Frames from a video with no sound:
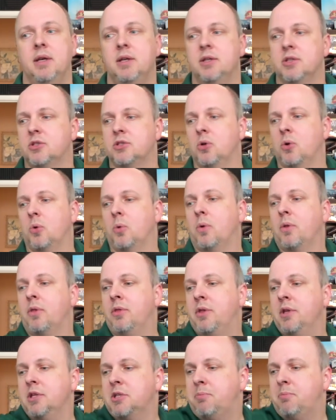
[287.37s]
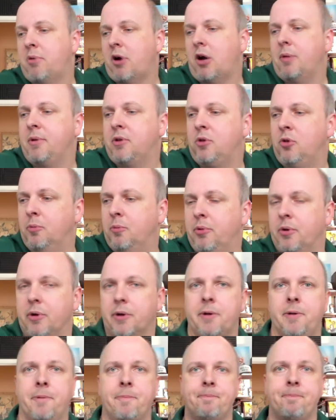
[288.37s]
So this barbecue
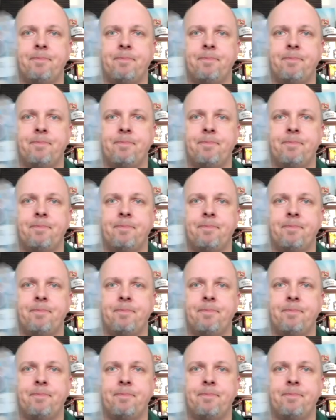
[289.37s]
book